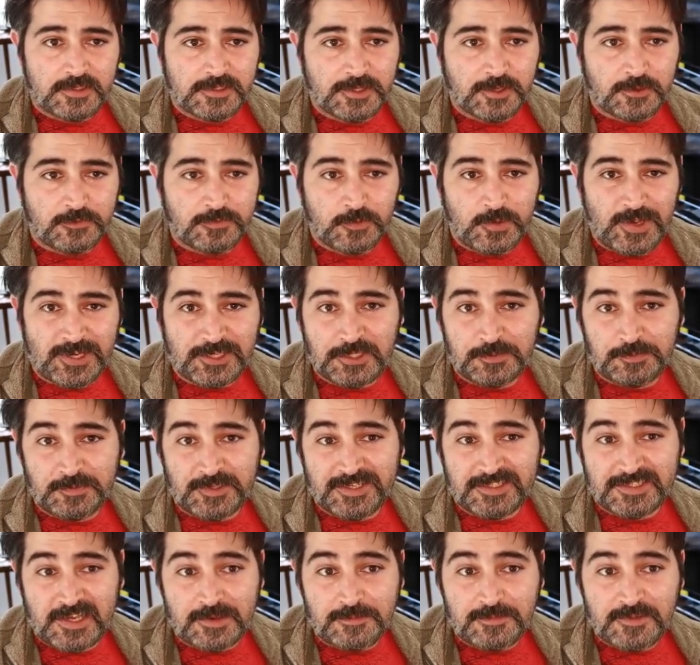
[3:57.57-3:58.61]
So if you actually play
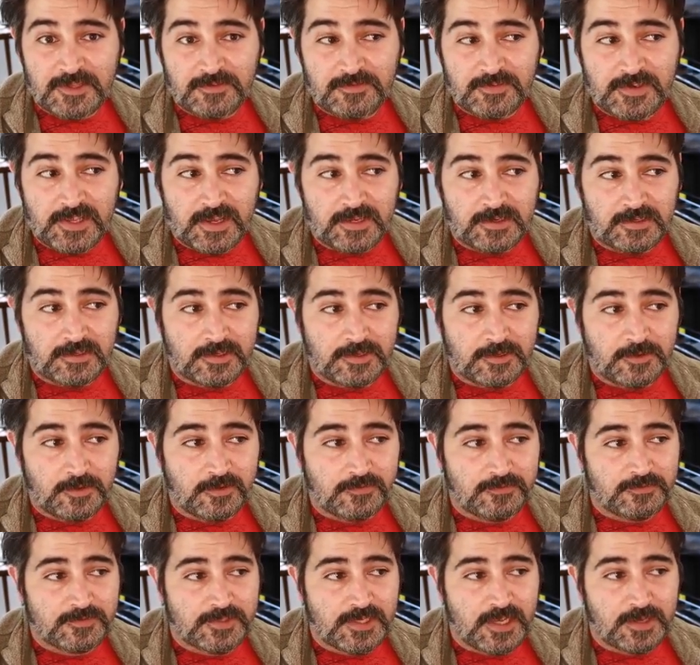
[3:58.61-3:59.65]
a Time Thief deck and you
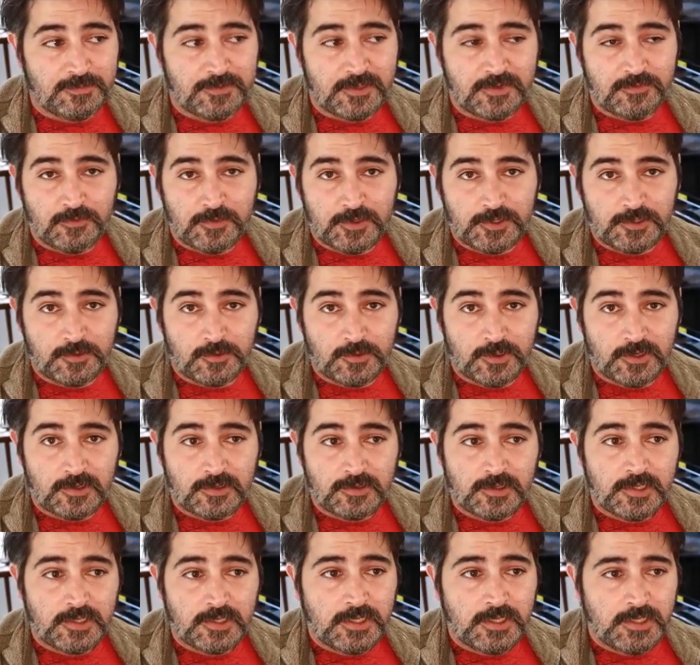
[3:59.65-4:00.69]
have Time Thief Redoer,
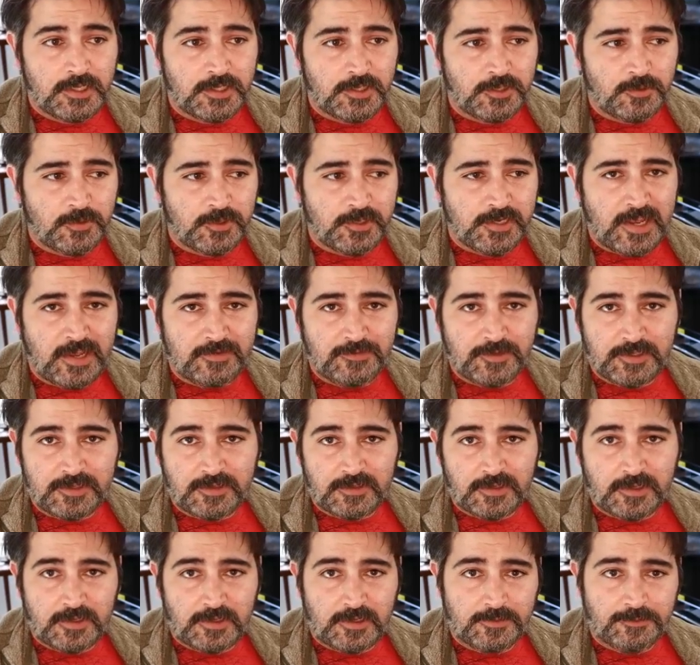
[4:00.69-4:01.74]
you can have it
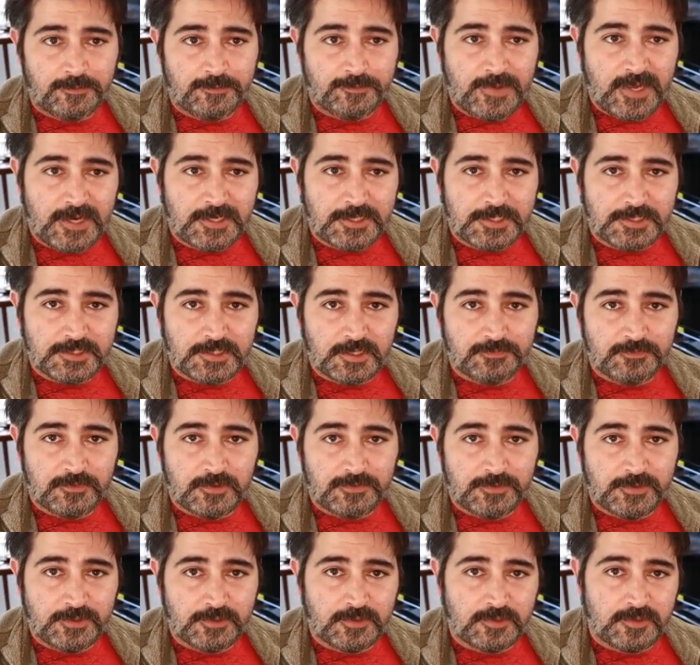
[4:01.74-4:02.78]
banish itself from
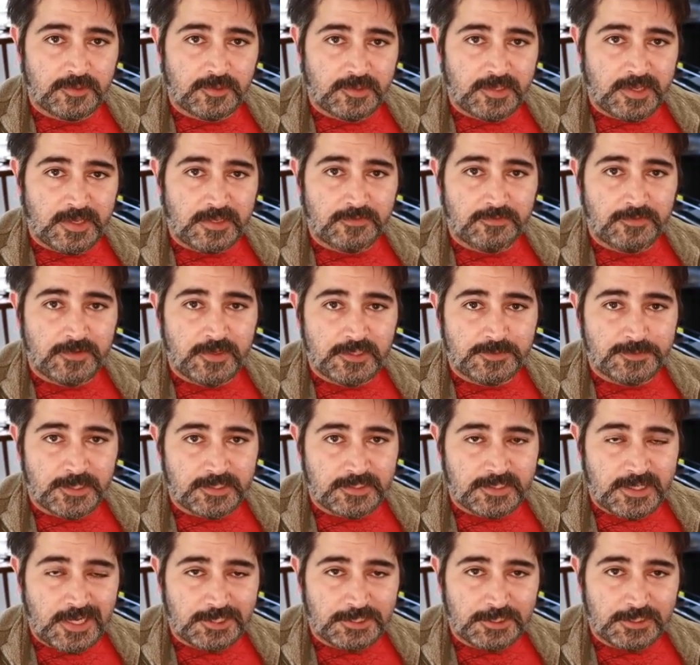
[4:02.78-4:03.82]
the field until the end phase by
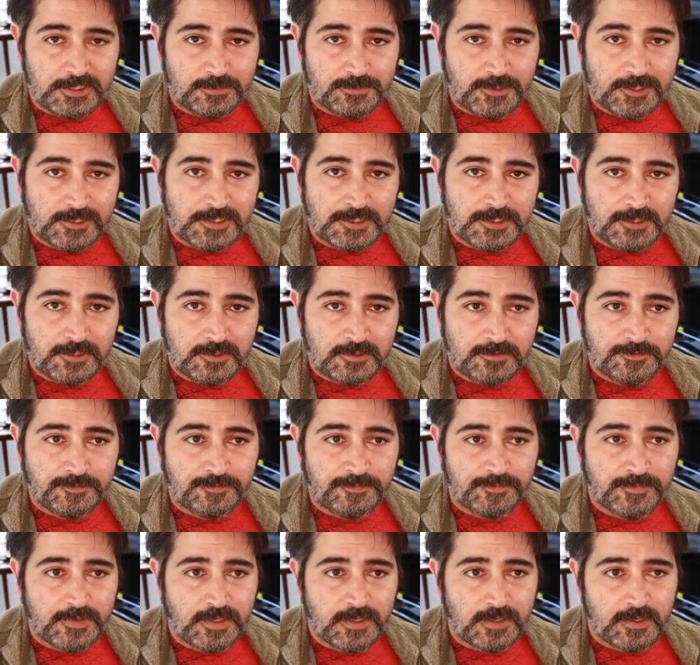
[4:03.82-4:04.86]
detaching a monster
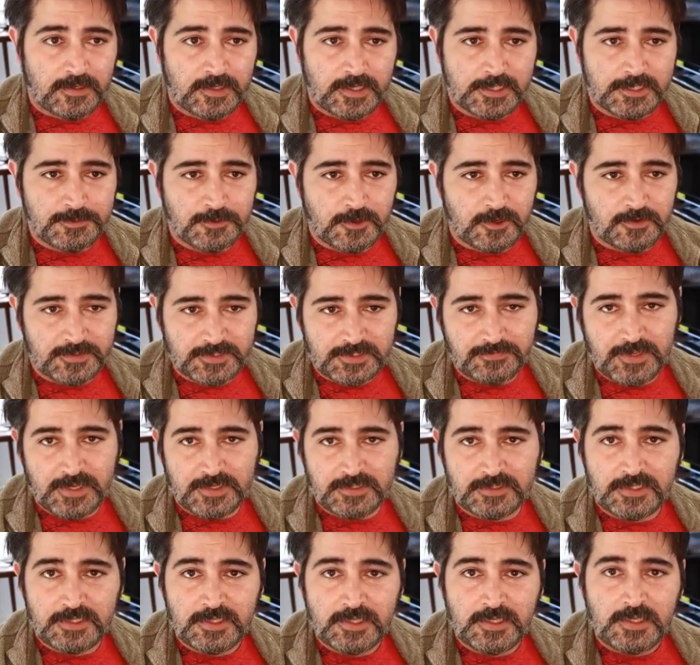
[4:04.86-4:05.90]
as part of its
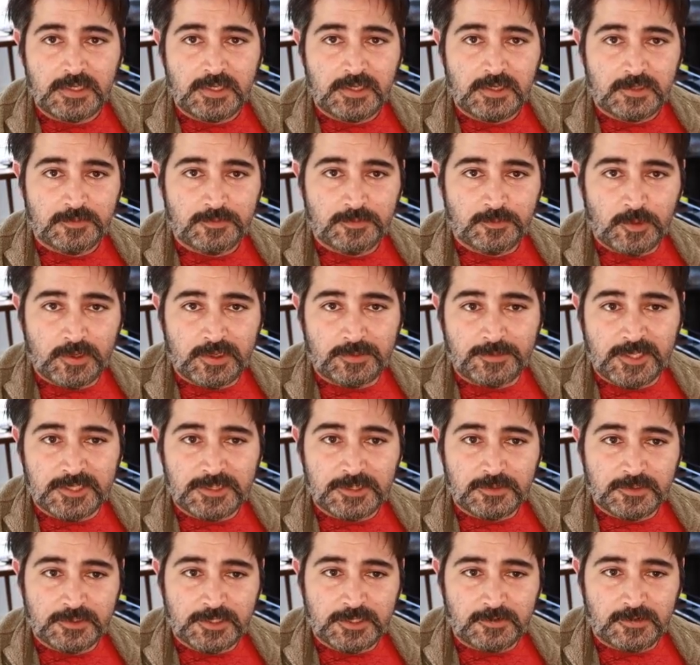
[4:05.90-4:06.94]
effect, putting a
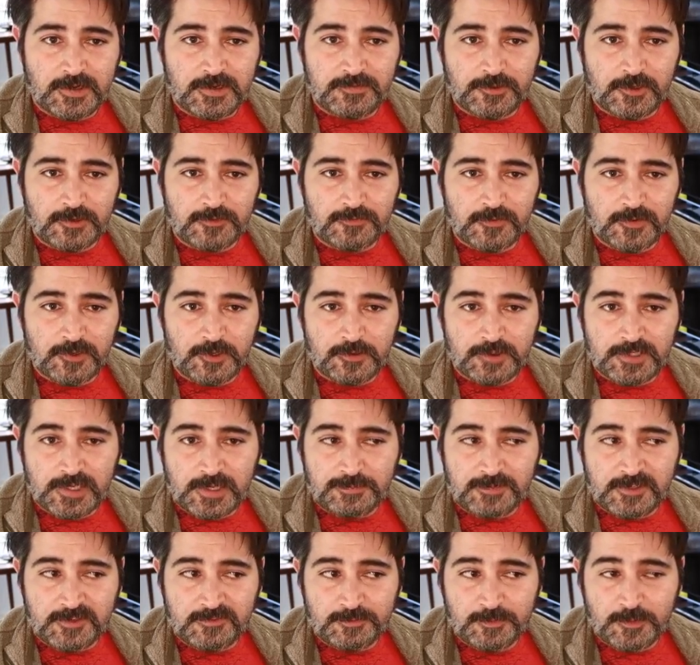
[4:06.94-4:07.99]
monster in the graveyard for your
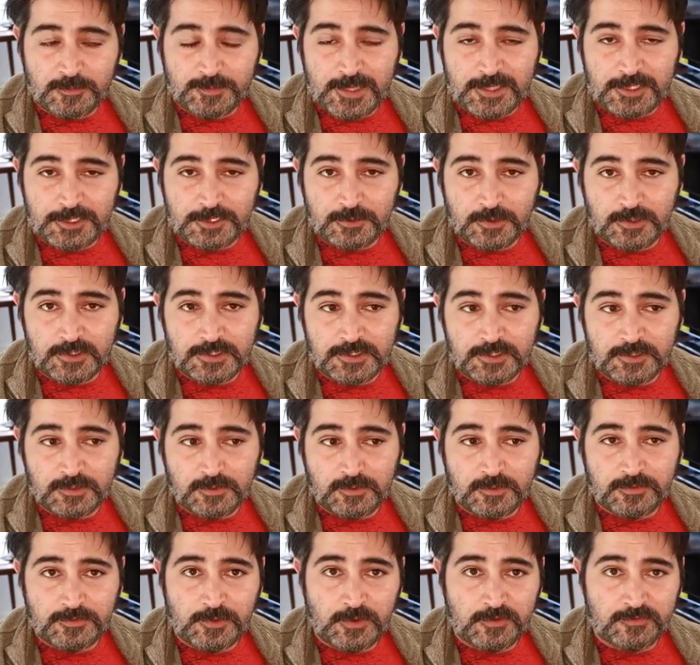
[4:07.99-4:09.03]
Time Thief Perpetua.
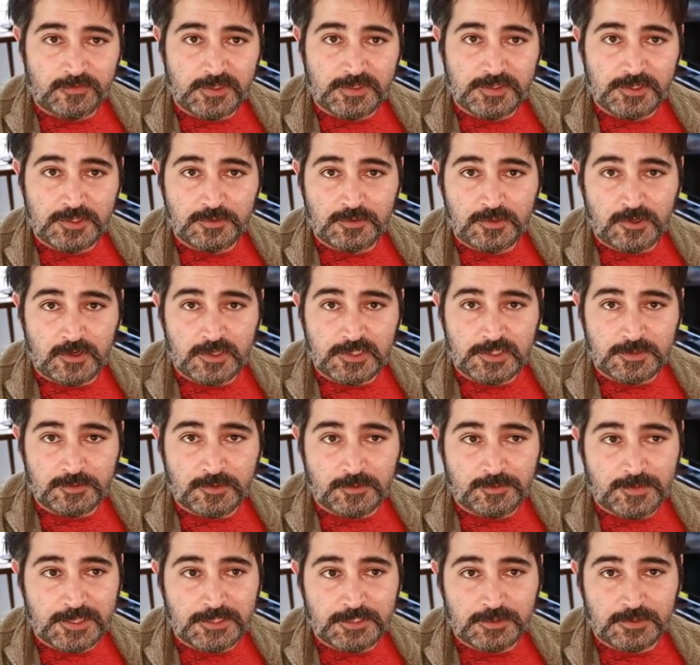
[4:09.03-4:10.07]
So if you have these 2 cards and
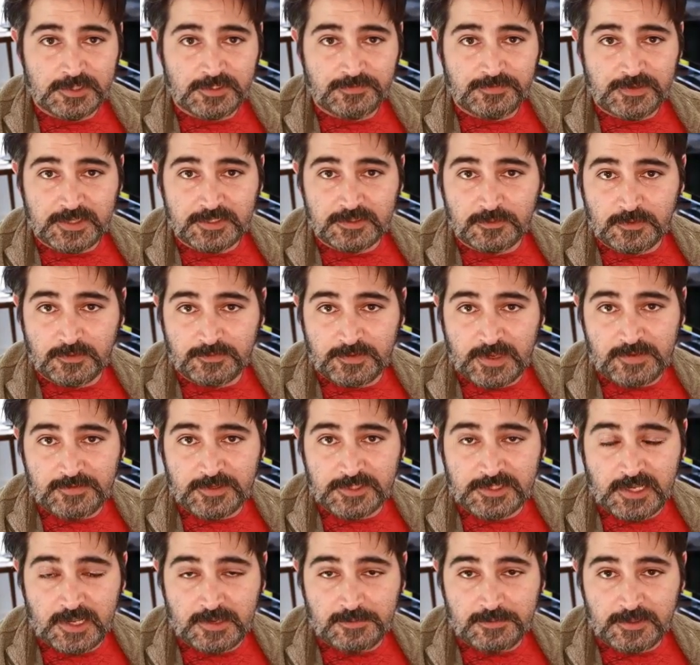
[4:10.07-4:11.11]
Perpetua's effect to revive a
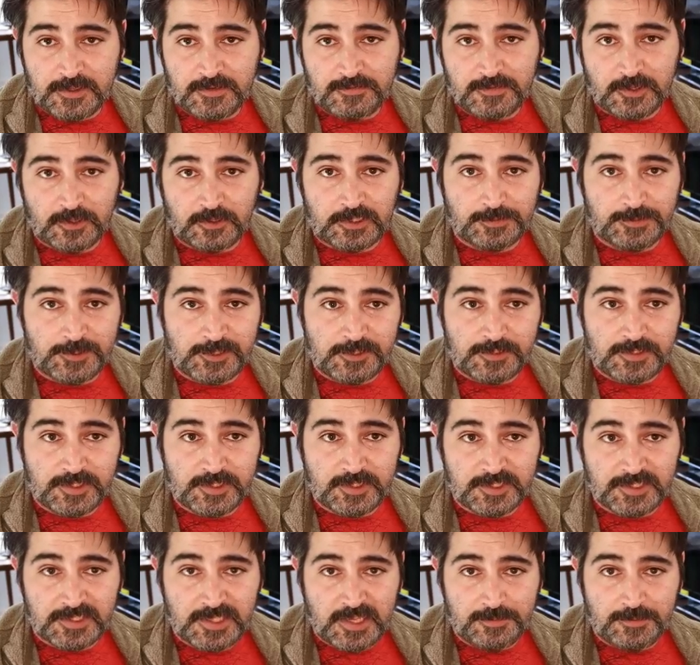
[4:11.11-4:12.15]
Time Thief can only be used
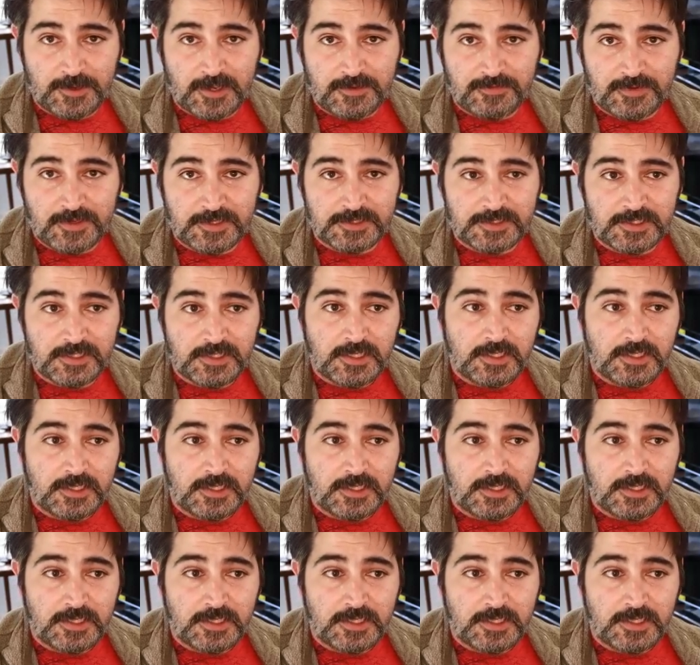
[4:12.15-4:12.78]
in the standby phase,